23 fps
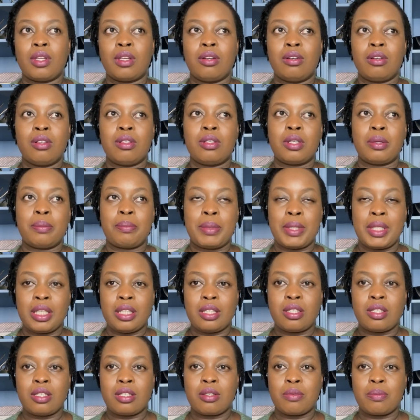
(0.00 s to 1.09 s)

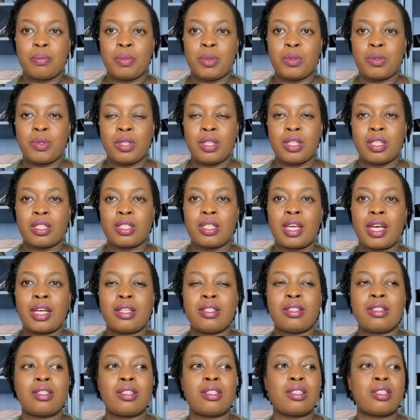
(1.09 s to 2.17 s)
repeats between the
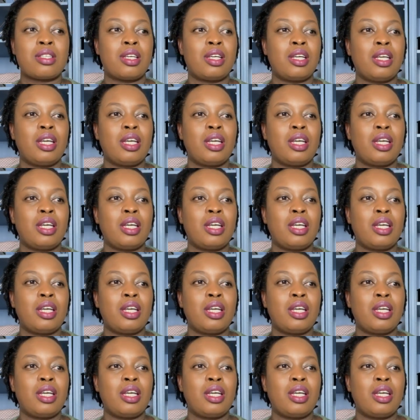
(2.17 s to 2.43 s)
sizes,